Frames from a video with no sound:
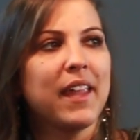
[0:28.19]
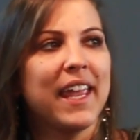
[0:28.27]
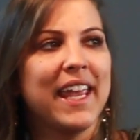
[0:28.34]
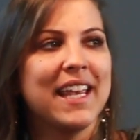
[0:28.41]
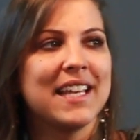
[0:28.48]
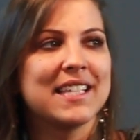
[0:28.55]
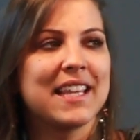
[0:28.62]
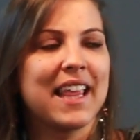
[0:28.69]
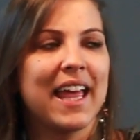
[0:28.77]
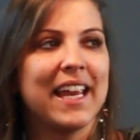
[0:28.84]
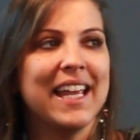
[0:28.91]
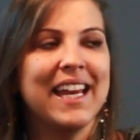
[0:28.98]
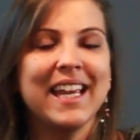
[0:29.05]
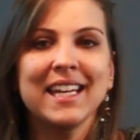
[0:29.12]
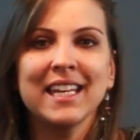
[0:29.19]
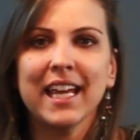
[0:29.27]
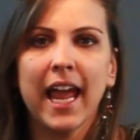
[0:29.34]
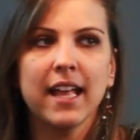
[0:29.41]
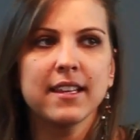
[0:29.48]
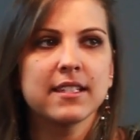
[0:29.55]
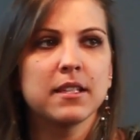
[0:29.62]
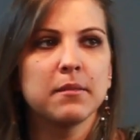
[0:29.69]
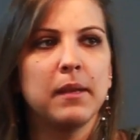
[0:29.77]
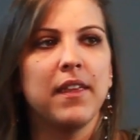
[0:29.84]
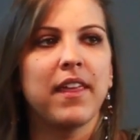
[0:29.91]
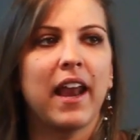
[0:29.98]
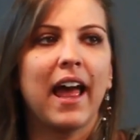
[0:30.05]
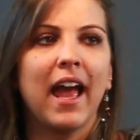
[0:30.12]
is that it indicates to me
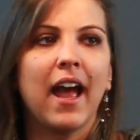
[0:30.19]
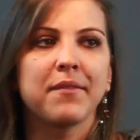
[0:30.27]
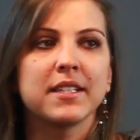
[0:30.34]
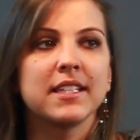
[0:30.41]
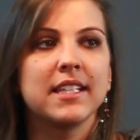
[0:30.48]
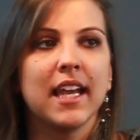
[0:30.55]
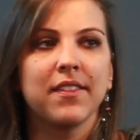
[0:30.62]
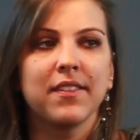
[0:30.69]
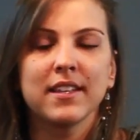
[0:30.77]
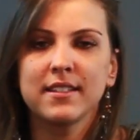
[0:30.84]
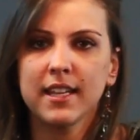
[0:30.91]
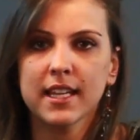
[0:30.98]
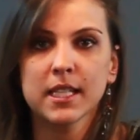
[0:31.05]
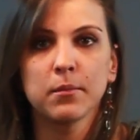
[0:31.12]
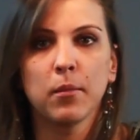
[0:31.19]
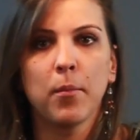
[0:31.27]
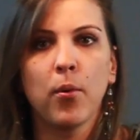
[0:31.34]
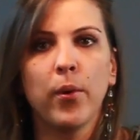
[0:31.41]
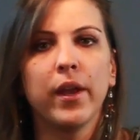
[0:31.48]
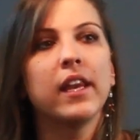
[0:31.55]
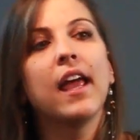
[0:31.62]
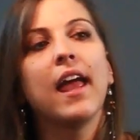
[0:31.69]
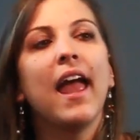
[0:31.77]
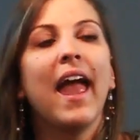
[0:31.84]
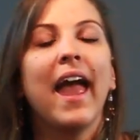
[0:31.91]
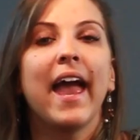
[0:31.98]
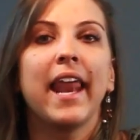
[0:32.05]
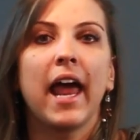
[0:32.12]
that I have to take this decimal point
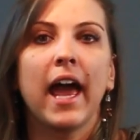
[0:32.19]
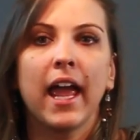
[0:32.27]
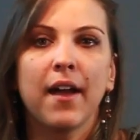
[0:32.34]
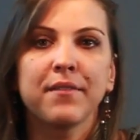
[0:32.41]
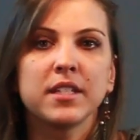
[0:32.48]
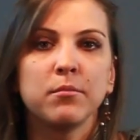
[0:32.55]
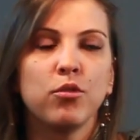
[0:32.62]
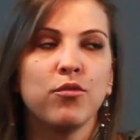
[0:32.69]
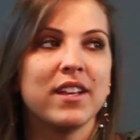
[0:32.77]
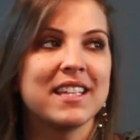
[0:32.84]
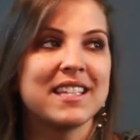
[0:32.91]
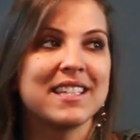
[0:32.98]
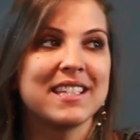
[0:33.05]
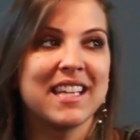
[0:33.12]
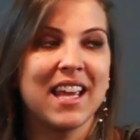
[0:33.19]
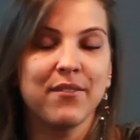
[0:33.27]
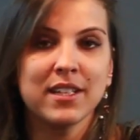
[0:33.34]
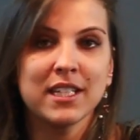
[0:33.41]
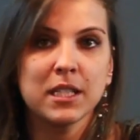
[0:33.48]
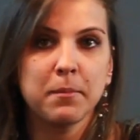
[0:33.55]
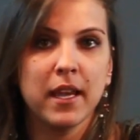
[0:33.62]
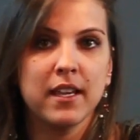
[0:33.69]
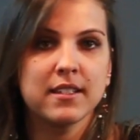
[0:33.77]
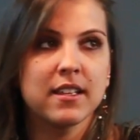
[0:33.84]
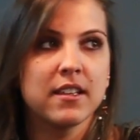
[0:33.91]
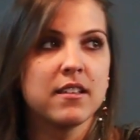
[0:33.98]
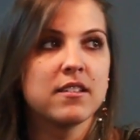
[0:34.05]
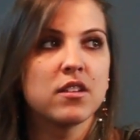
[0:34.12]
and I have to move it seven
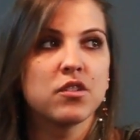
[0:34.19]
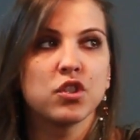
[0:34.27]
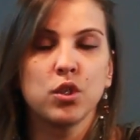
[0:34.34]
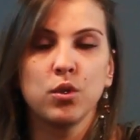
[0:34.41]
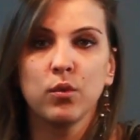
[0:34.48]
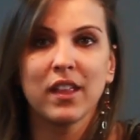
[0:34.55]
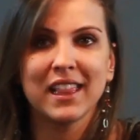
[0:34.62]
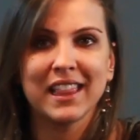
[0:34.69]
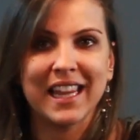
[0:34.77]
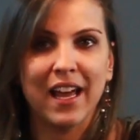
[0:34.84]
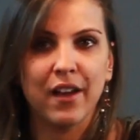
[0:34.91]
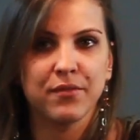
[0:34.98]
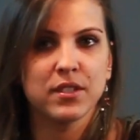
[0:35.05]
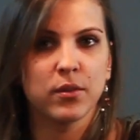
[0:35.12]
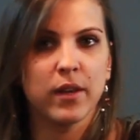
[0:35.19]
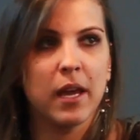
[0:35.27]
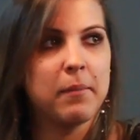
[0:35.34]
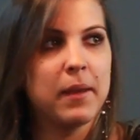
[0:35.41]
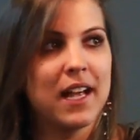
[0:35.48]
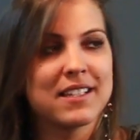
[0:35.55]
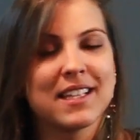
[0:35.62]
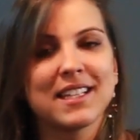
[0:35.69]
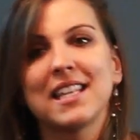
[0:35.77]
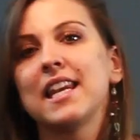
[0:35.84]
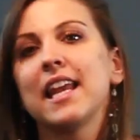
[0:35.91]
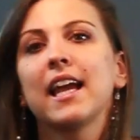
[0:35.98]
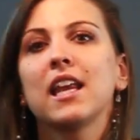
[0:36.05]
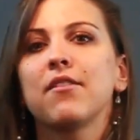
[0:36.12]
spaces to the left, okay? Because it's a
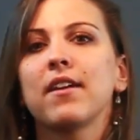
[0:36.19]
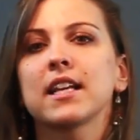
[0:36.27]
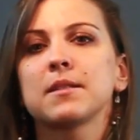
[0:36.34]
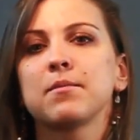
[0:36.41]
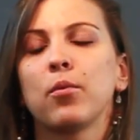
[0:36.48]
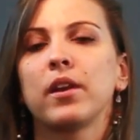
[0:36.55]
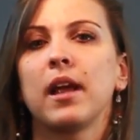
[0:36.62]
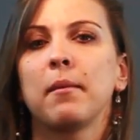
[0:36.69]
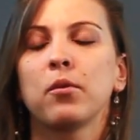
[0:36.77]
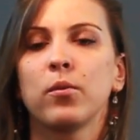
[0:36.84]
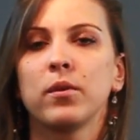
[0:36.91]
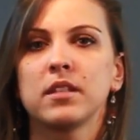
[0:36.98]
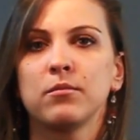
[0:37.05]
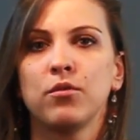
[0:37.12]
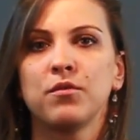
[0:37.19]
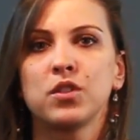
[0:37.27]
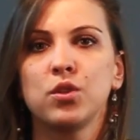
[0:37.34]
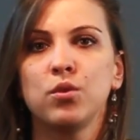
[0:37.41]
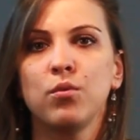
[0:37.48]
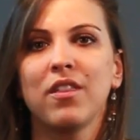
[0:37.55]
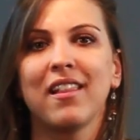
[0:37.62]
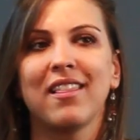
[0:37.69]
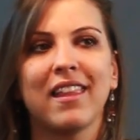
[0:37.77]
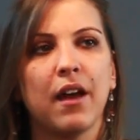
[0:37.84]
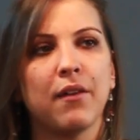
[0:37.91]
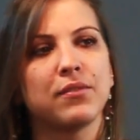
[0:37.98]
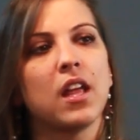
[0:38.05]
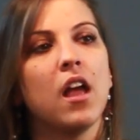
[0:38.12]
negative exponent, I'm going to move to the
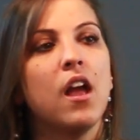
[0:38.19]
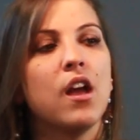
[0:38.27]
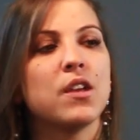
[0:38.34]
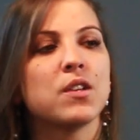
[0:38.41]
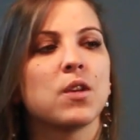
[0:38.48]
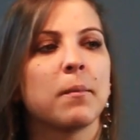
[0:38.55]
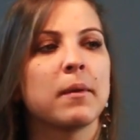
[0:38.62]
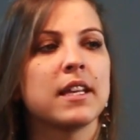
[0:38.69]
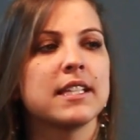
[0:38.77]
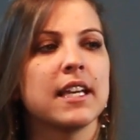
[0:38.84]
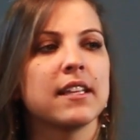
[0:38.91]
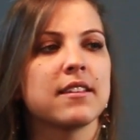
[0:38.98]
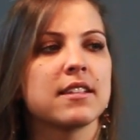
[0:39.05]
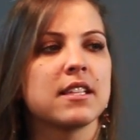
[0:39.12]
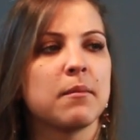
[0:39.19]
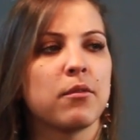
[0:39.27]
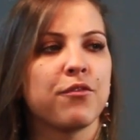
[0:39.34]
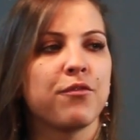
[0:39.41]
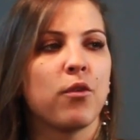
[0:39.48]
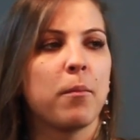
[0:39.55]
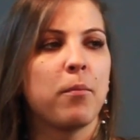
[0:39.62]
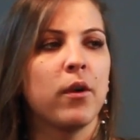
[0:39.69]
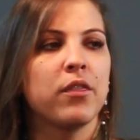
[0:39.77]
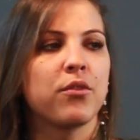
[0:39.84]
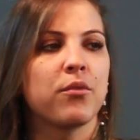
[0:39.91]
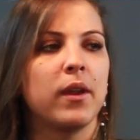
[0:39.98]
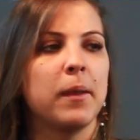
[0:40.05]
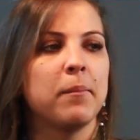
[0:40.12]
left. So I'm gonna take this number four point
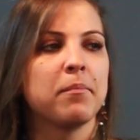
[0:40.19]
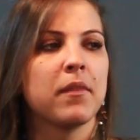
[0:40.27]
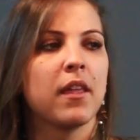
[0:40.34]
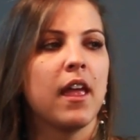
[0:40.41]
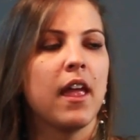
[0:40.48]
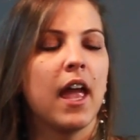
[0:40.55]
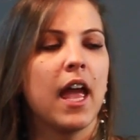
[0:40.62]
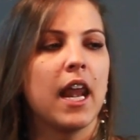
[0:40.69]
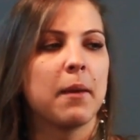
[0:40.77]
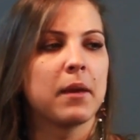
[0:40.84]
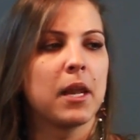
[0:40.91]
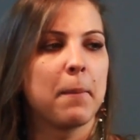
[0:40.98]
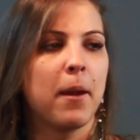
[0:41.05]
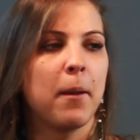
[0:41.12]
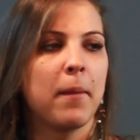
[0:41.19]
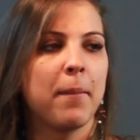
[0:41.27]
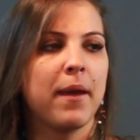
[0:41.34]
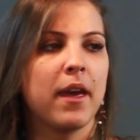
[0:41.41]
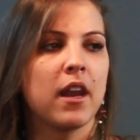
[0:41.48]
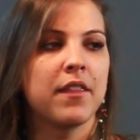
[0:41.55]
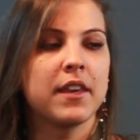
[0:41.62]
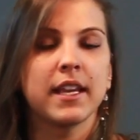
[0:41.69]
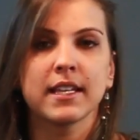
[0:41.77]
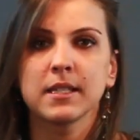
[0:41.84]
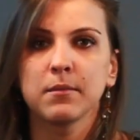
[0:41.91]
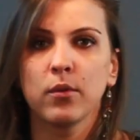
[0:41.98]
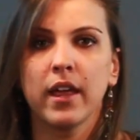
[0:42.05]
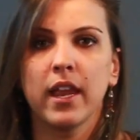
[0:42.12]
three and I'm gonna put my pen on the
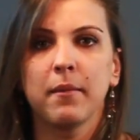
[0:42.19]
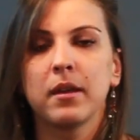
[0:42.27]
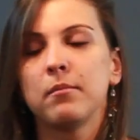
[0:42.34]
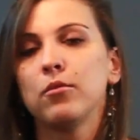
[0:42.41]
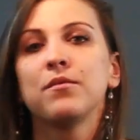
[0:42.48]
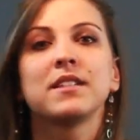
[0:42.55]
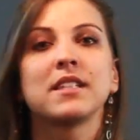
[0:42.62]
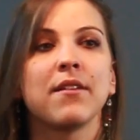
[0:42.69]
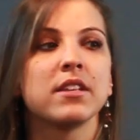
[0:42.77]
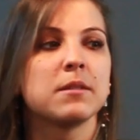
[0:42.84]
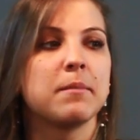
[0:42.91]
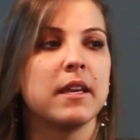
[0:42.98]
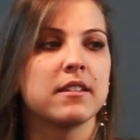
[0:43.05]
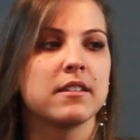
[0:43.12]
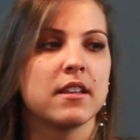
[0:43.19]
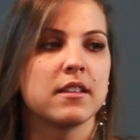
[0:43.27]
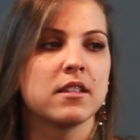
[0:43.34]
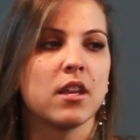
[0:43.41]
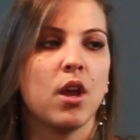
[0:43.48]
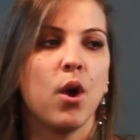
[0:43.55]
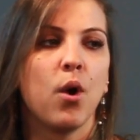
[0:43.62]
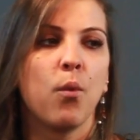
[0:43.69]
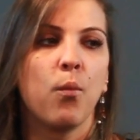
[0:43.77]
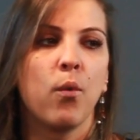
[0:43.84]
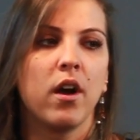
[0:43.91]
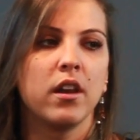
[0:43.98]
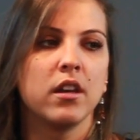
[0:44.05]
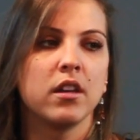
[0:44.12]
decimal and I'm gonna move seven spaces.
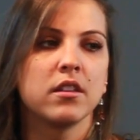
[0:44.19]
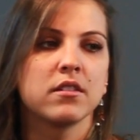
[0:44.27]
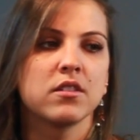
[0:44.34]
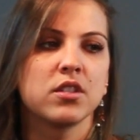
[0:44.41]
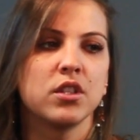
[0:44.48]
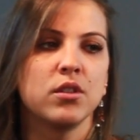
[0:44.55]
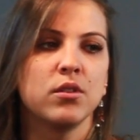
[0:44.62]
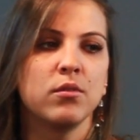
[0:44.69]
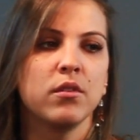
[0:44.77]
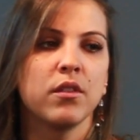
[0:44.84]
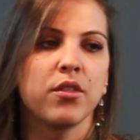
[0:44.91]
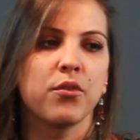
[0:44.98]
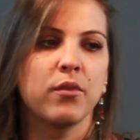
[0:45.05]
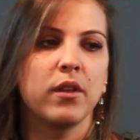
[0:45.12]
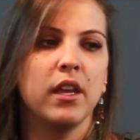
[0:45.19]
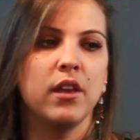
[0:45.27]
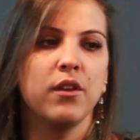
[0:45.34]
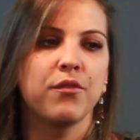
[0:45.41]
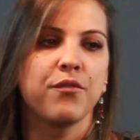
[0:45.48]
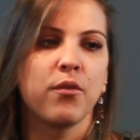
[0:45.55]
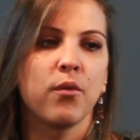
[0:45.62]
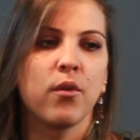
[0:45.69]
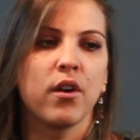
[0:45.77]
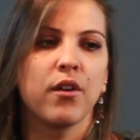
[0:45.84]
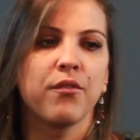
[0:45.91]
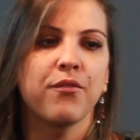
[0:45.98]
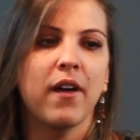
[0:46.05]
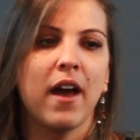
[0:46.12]
One, two, three,
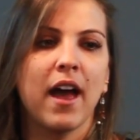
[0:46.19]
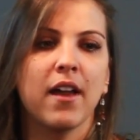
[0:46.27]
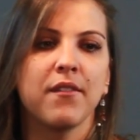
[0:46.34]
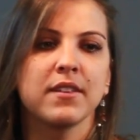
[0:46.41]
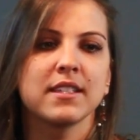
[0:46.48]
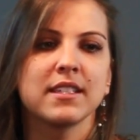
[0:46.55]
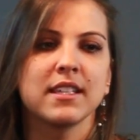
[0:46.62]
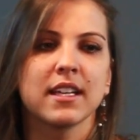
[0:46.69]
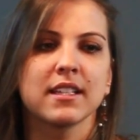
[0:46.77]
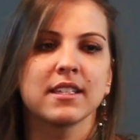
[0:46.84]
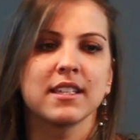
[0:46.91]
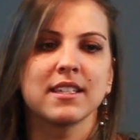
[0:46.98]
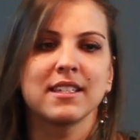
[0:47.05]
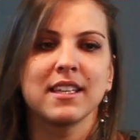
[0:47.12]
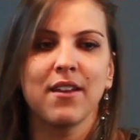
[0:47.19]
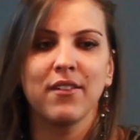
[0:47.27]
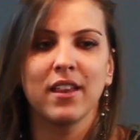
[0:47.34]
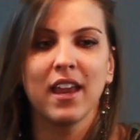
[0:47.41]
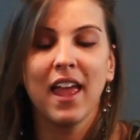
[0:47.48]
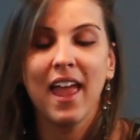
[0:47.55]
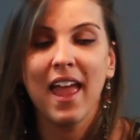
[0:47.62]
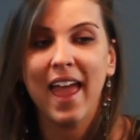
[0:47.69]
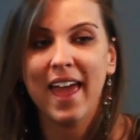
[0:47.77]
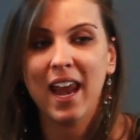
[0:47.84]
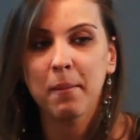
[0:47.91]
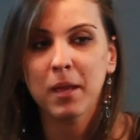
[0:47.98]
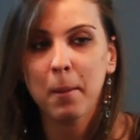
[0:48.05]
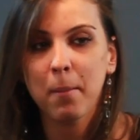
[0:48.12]
four, five, six, seven. And
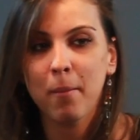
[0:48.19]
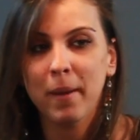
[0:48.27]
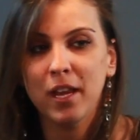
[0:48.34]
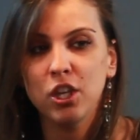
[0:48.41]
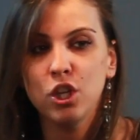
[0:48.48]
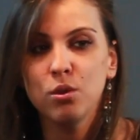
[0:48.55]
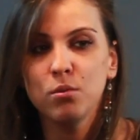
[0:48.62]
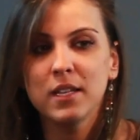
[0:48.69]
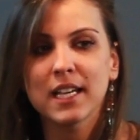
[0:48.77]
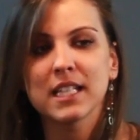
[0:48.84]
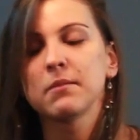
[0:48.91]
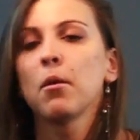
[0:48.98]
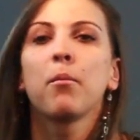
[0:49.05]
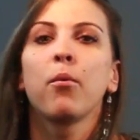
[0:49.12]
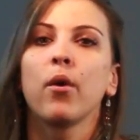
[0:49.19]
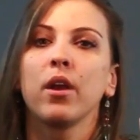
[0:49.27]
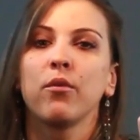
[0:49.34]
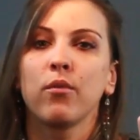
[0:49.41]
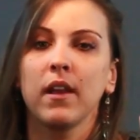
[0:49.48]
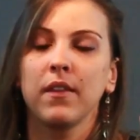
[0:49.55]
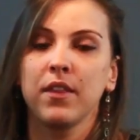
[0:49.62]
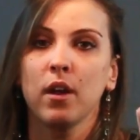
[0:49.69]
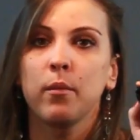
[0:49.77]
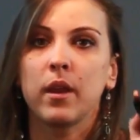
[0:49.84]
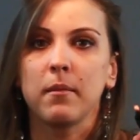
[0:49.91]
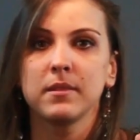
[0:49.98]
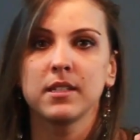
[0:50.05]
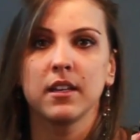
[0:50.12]
I'm gonna put my new decimal point right there when
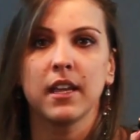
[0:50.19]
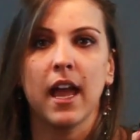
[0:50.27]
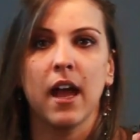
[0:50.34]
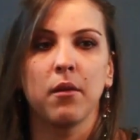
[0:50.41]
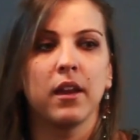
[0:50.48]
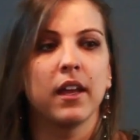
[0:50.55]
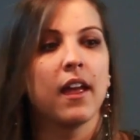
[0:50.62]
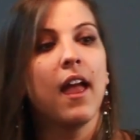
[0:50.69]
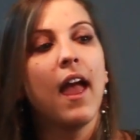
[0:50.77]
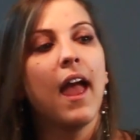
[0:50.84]
I'm done counting.